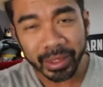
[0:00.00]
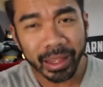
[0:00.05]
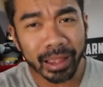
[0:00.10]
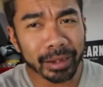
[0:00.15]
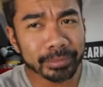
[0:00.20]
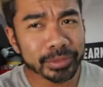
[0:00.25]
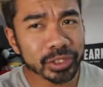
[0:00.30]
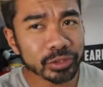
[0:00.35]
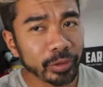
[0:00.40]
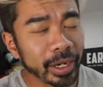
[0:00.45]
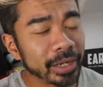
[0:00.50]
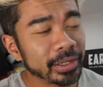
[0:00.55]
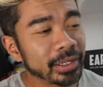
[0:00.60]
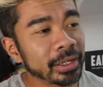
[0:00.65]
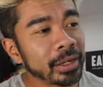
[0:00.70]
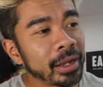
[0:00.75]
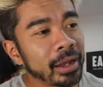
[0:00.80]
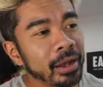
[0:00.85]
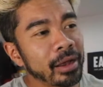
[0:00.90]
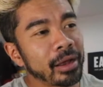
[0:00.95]
I'm just
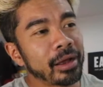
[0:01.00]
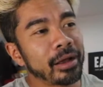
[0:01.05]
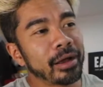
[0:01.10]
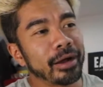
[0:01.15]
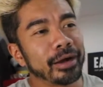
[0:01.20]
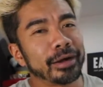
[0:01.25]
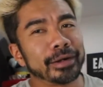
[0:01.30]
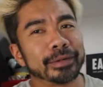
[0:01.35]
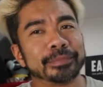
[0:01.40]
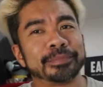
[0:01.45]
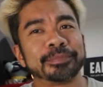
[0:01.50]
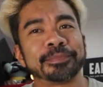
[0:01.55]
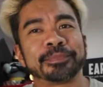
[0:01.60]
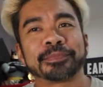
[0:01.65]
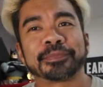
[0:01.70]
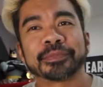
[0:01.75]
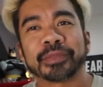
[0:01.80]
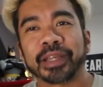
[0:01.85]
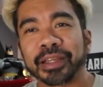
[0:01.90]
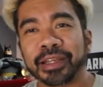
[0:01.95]
ranting, um,
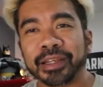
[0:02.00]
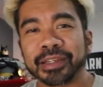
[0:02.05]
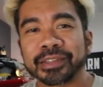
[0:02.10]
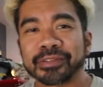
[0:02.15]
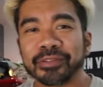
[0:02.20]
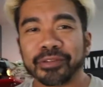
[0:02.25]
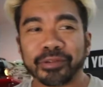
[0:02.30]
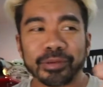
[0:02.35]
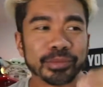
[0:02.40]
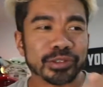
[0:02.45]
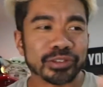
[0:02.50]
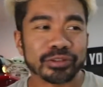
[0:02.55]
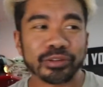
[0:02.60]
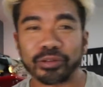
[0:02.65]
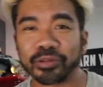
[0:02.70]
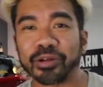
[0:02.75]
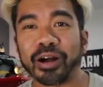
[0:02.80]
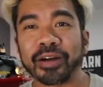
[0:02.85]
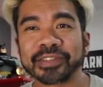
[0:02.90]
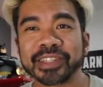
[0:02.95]
I guess, or I'm just
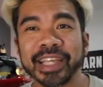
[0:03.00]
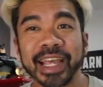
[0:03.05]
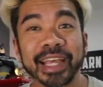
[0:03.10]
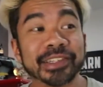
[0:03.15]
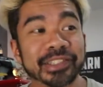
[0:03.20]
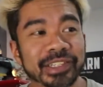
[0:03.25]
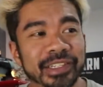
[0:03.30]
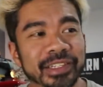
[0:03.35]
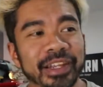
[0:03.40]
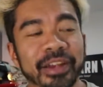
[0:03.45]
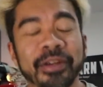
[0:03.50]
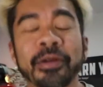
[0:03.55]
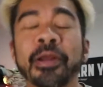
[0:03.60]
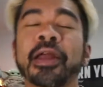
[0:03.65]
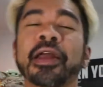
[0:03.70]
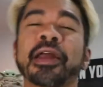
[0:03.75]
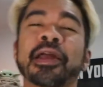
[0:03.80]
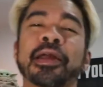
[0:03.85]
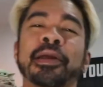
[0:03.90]
going off tangent there.